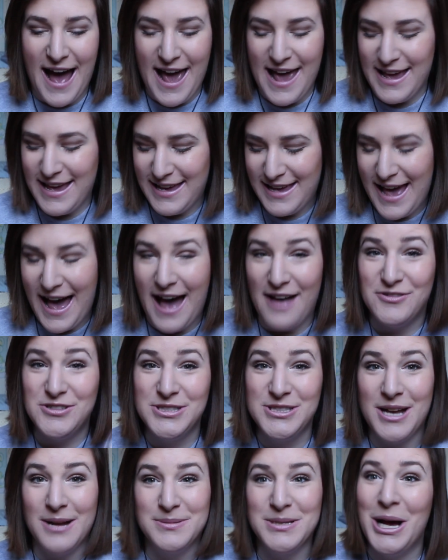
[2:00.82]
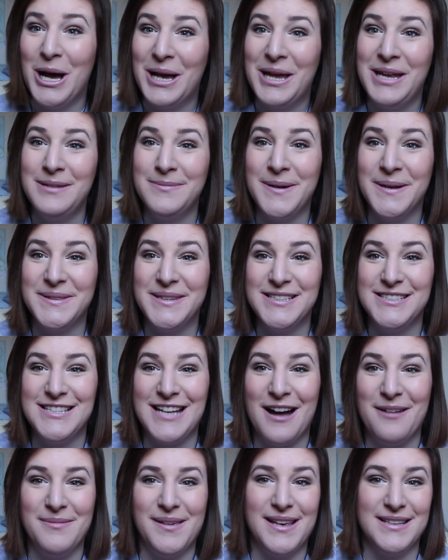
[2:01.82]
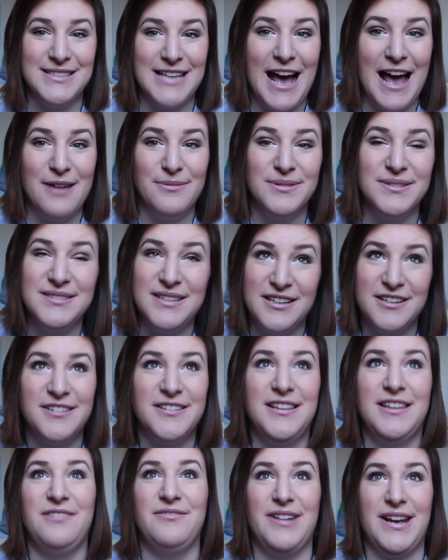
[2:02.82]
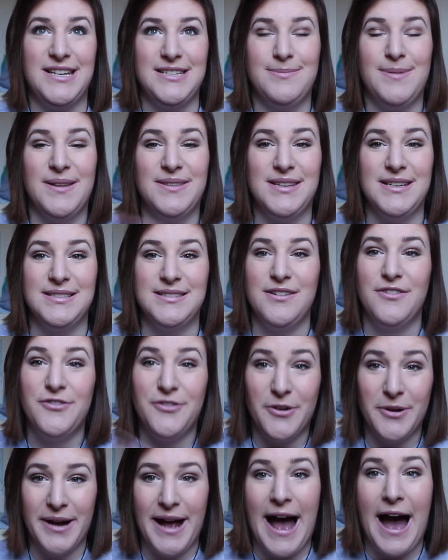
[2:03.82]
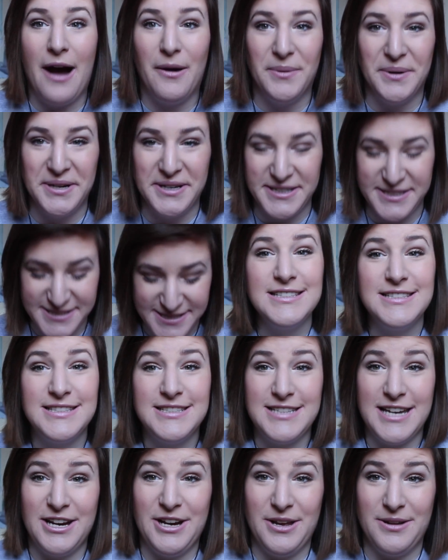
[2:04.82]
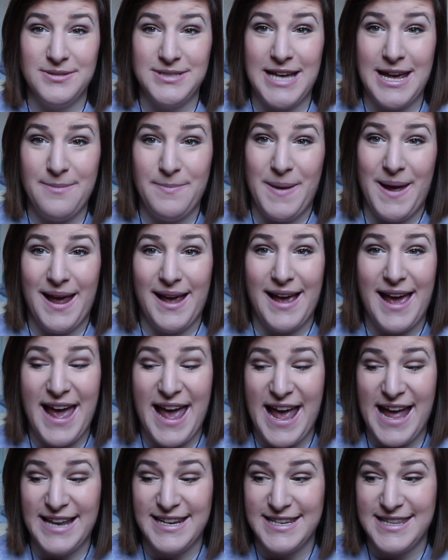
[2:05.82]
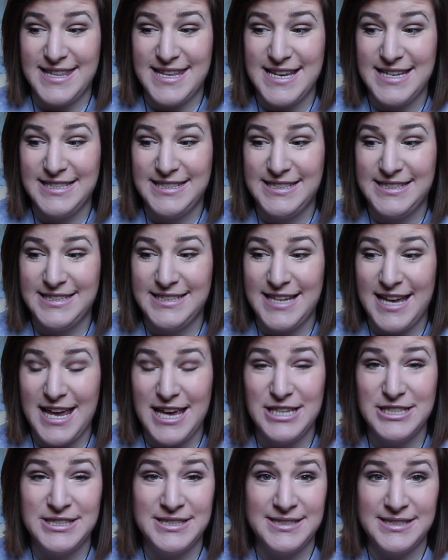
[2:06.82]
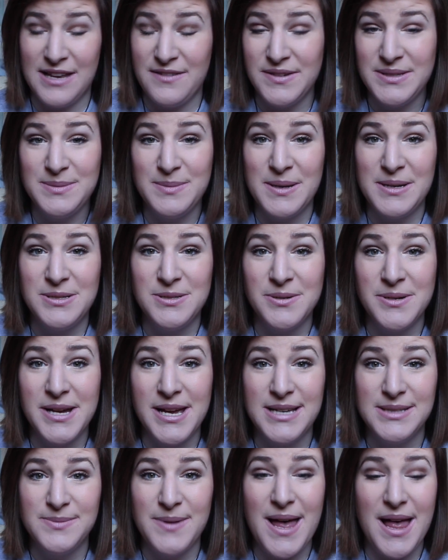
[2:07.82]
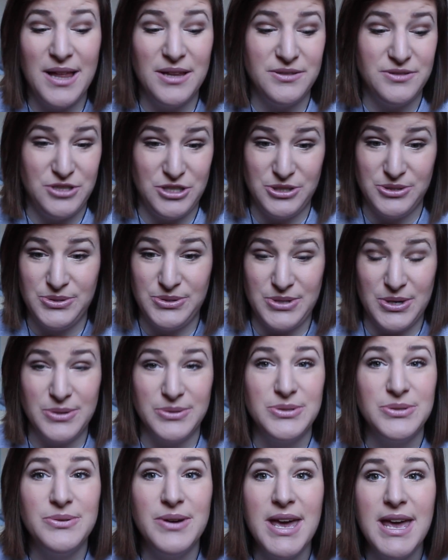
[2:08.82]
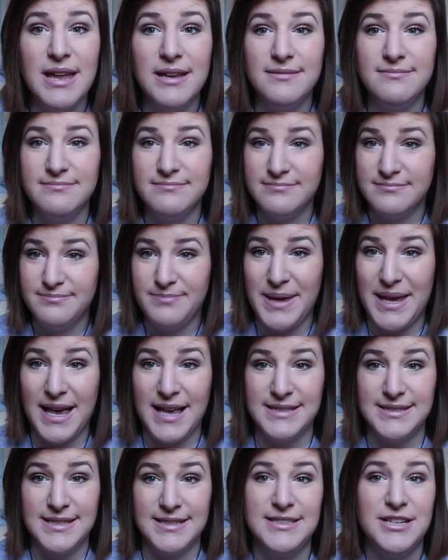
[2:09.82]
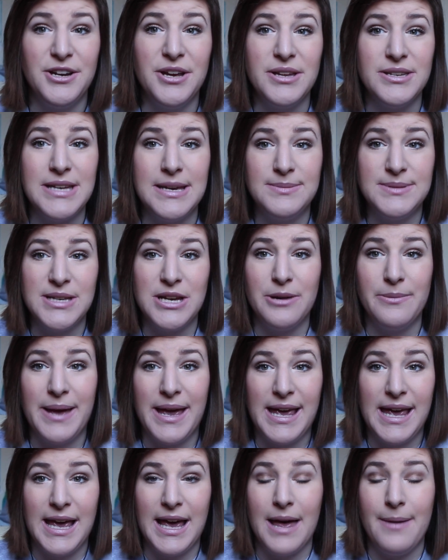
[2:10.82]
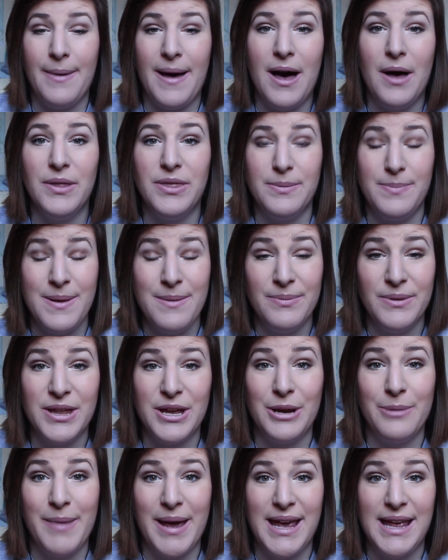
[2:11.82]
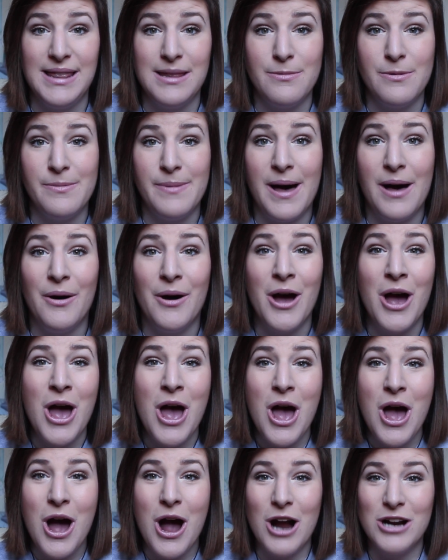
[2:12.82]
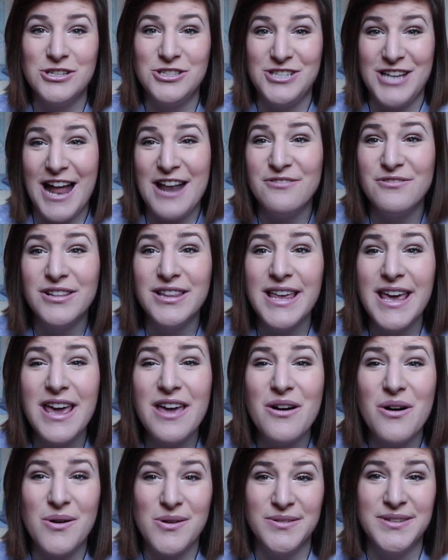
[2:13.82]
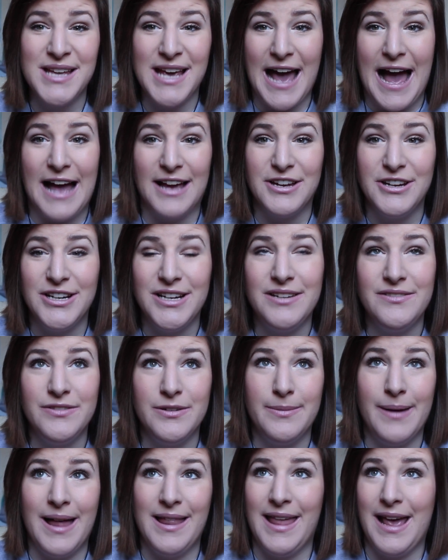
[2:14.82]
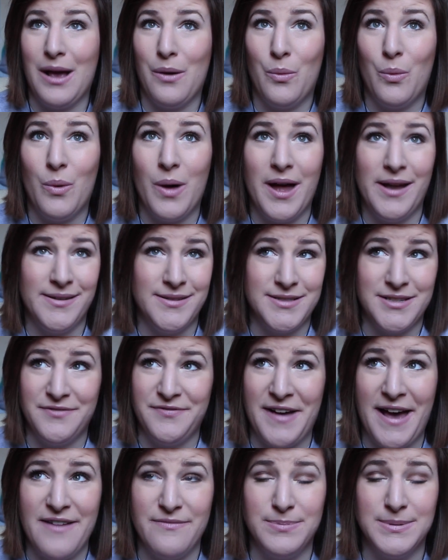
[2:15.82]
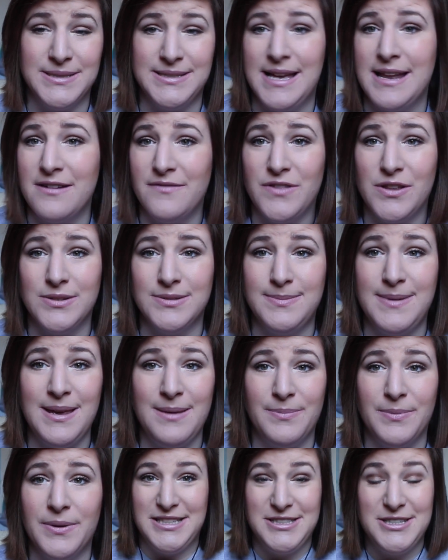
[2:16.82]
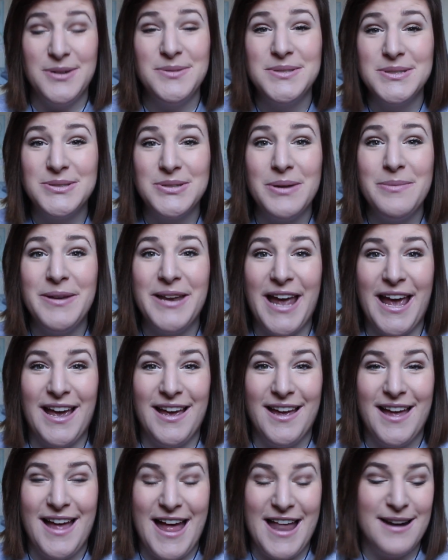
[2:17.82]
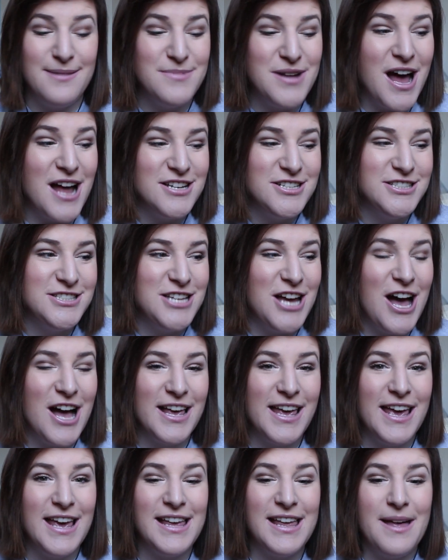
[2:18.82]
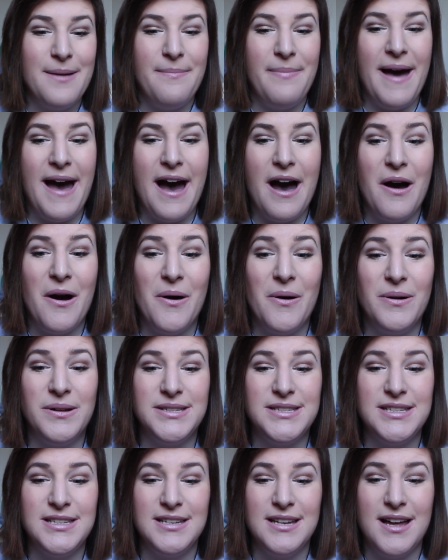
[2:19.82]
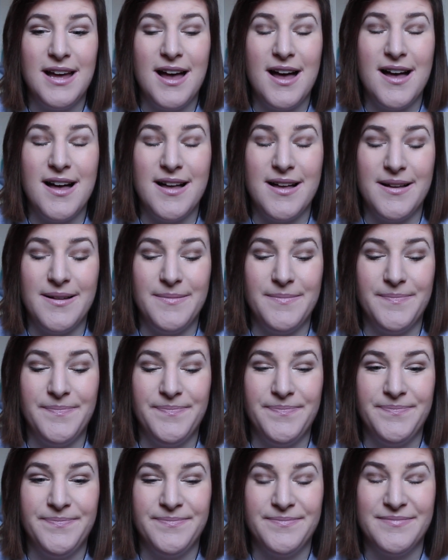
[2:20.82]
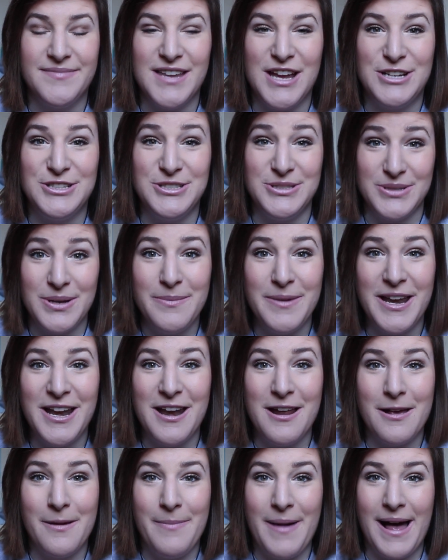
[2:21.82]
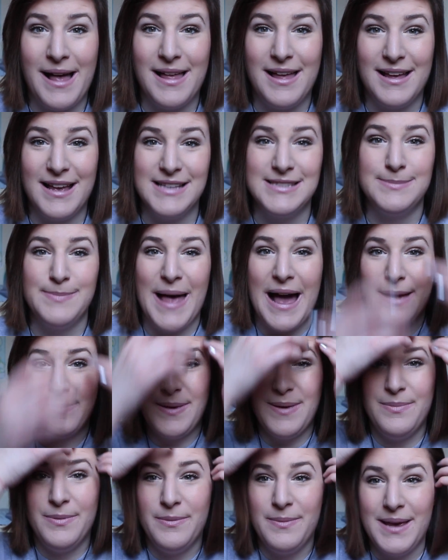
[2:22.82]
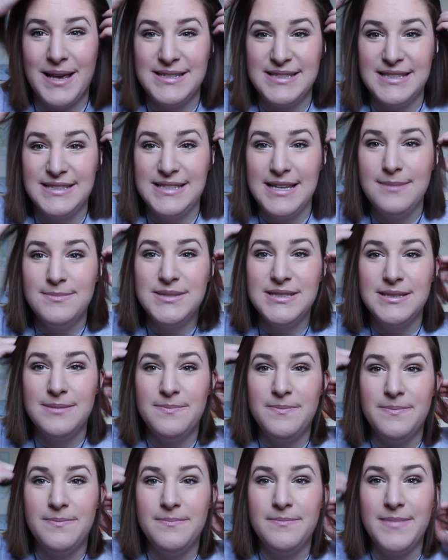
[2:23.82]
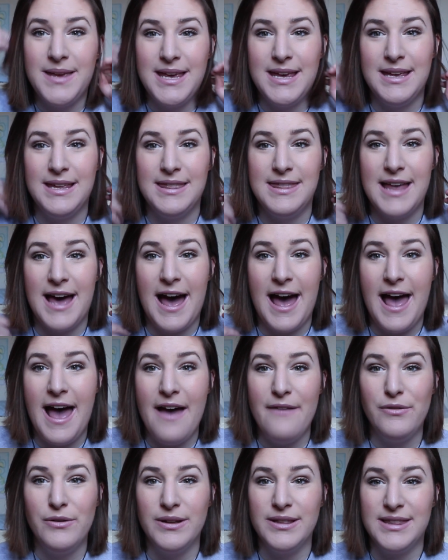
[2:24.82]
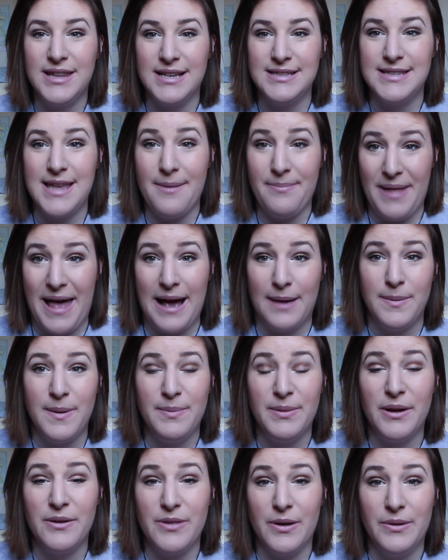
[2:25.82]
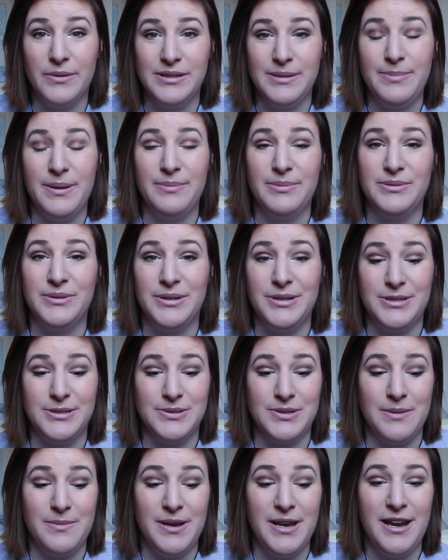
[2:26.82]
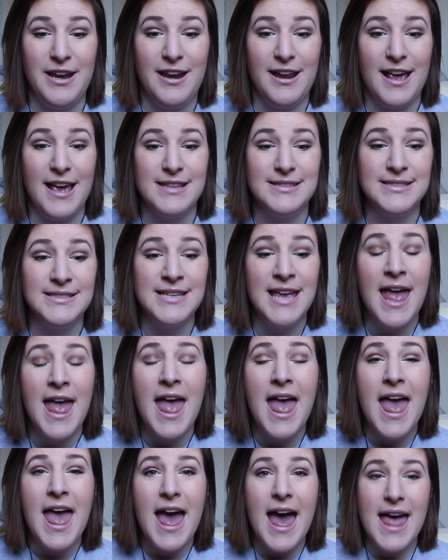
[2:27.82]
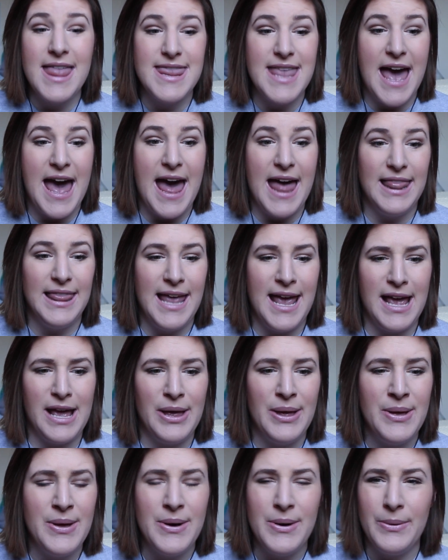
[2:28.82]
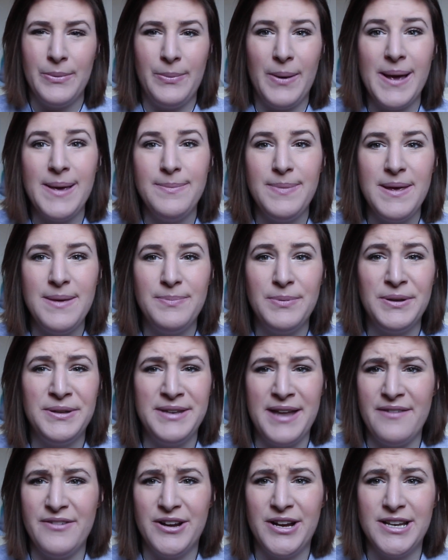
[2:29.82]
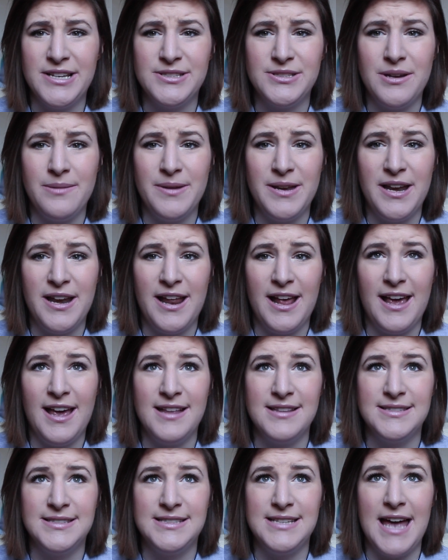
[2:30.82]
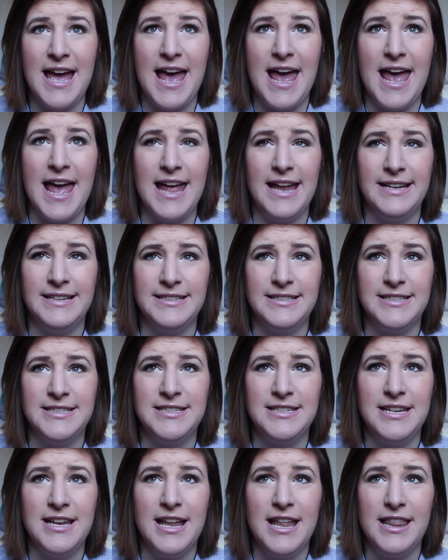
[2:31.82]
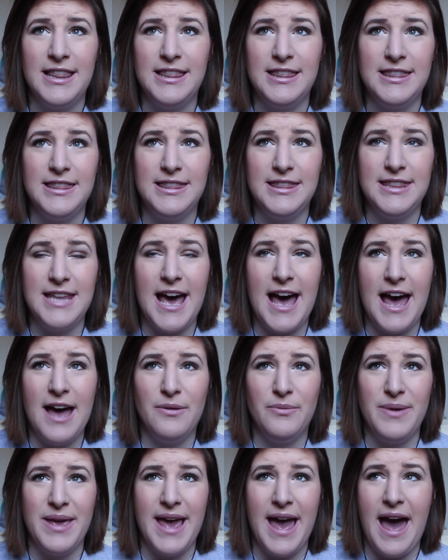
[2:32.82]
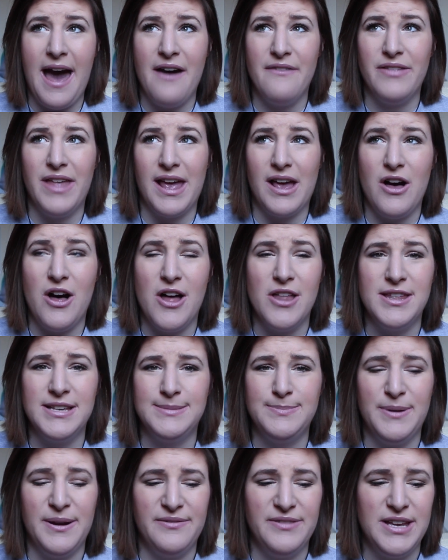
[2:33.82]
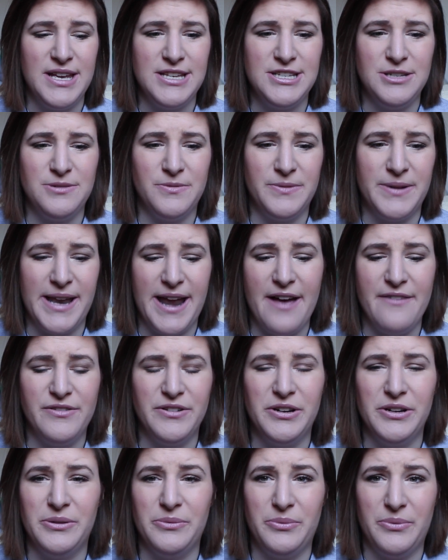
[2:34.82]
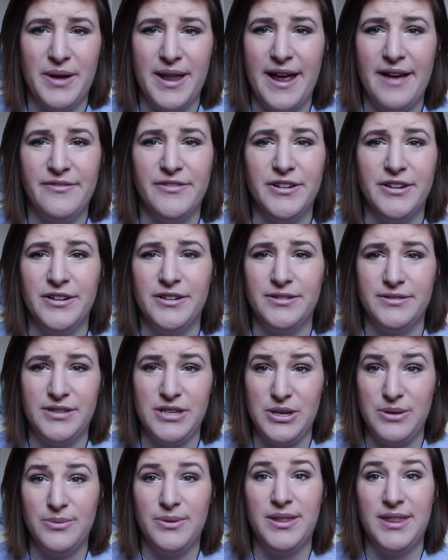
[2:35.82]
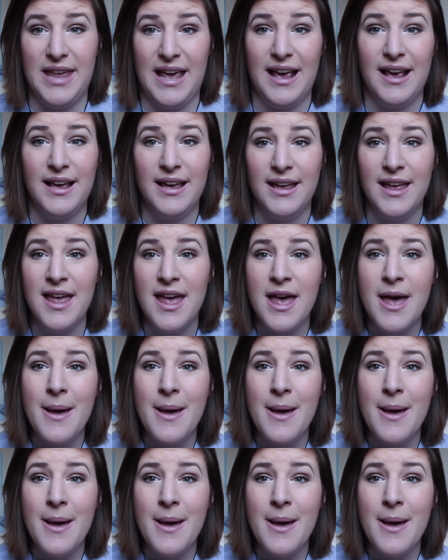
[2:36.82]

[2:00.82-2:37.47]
I have to stop talking about this now, because I will literally rant about this for hours. It's stereotyping, and this is self-explanatory as well. Just don't do it, because the stereotypes that you're making about the people that you're making them about are generally only accurate for about like 1 to 5% of those people. Don't discriminate. And I'm not just talking about discriminating against black people, because it seems to me that everyone thinks that black people are the only people who are discriminated against, and that like white people never get discriminated against, and that we have like all this privilege and whatever you think.